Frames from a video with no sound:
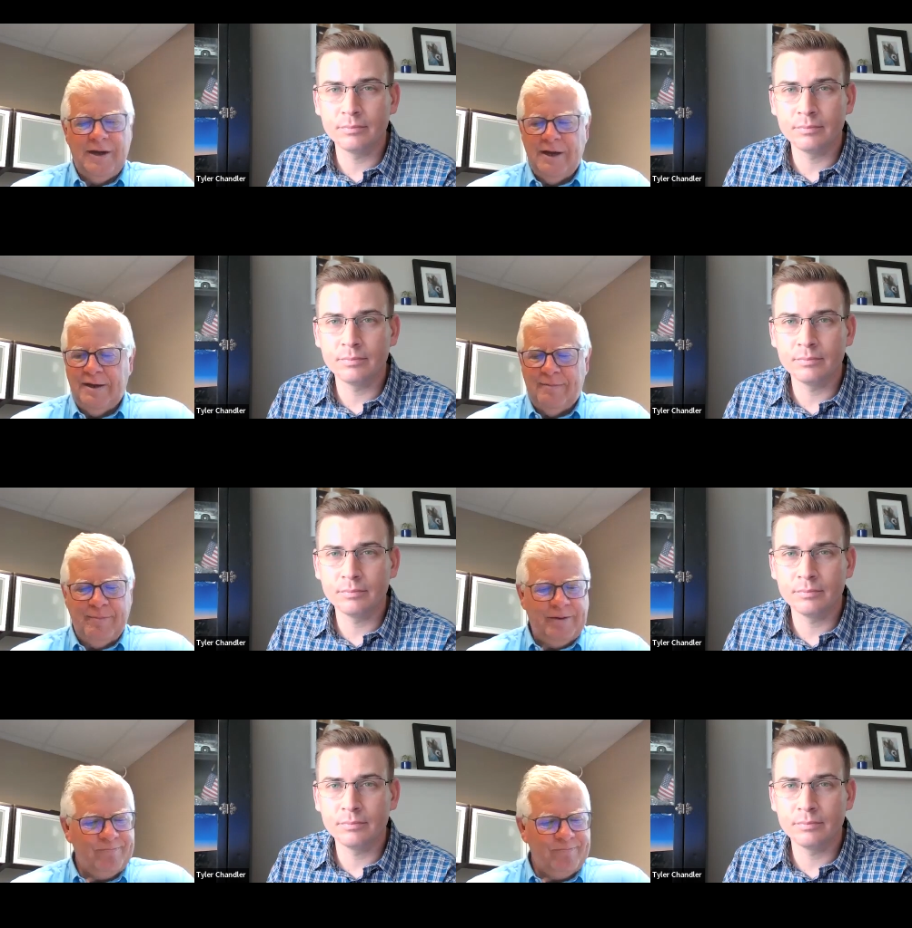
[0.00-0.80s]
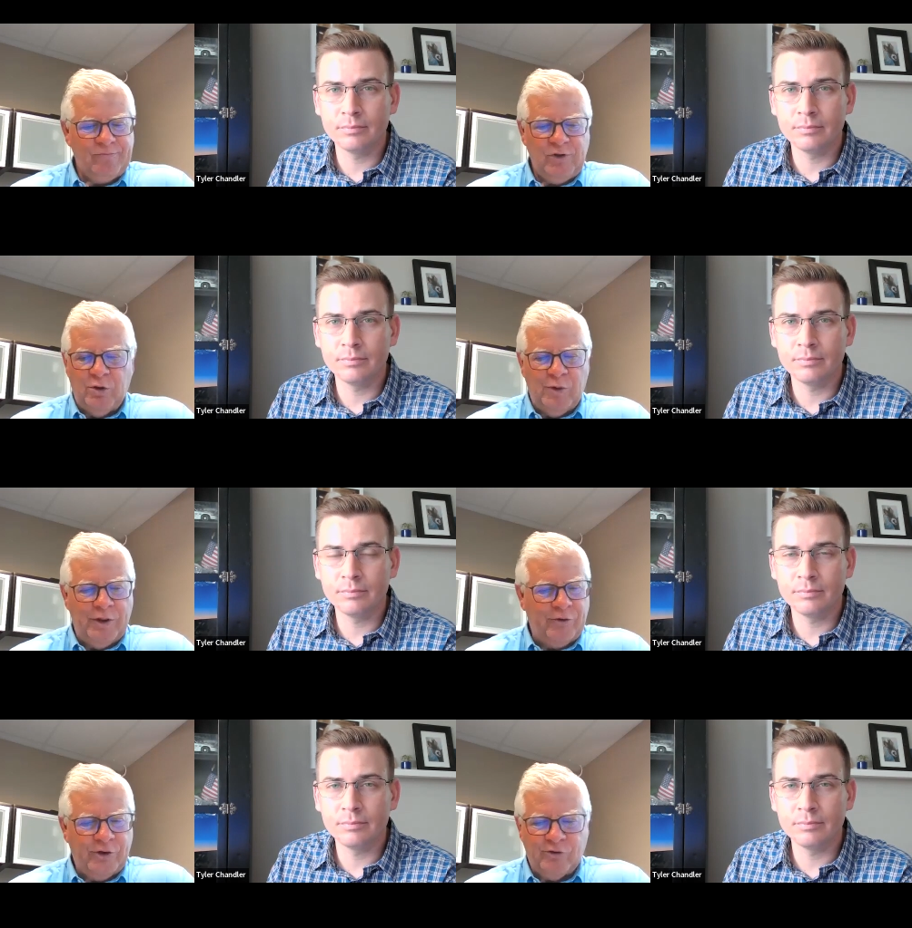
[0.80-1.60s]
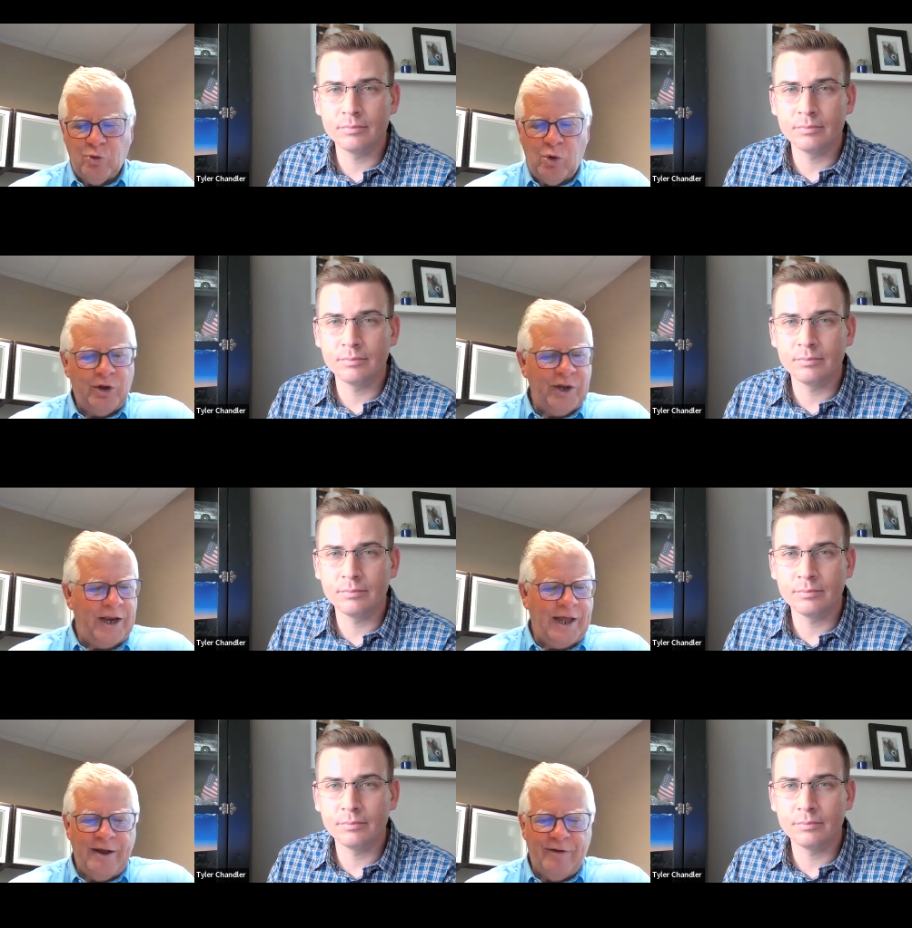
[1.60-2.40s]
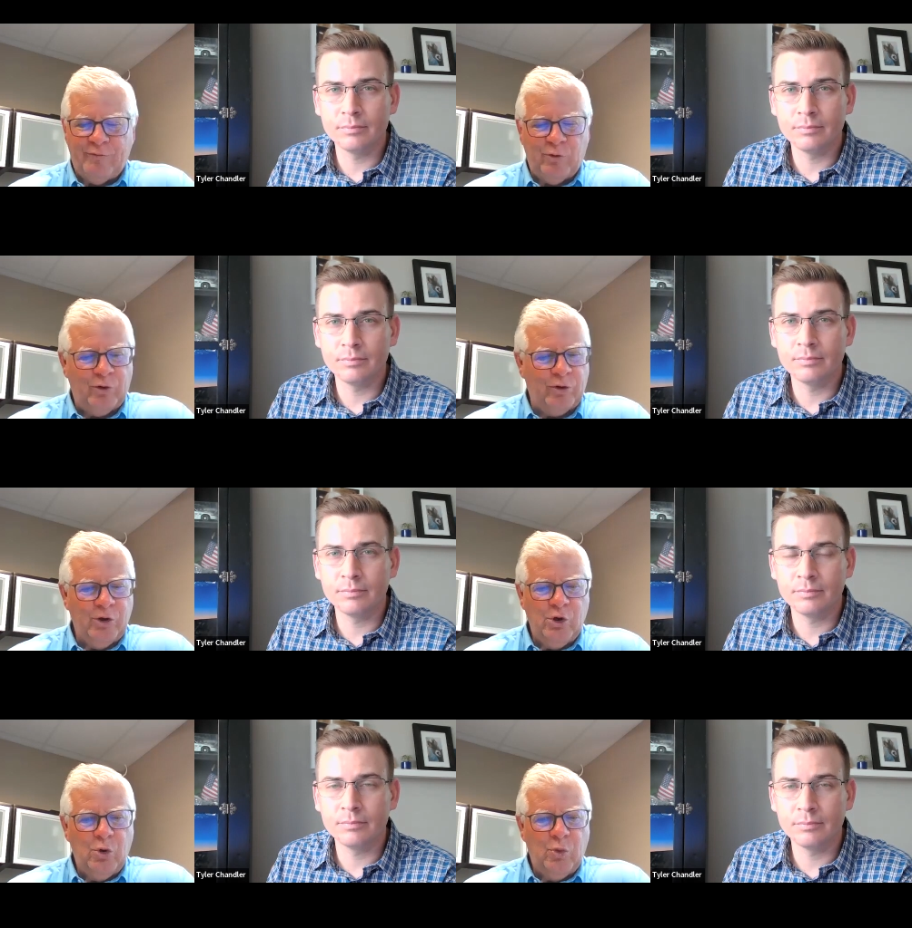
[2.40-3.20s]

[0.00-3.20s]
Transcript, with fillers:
Speaker 1: Um, you know, whether it's quality of life or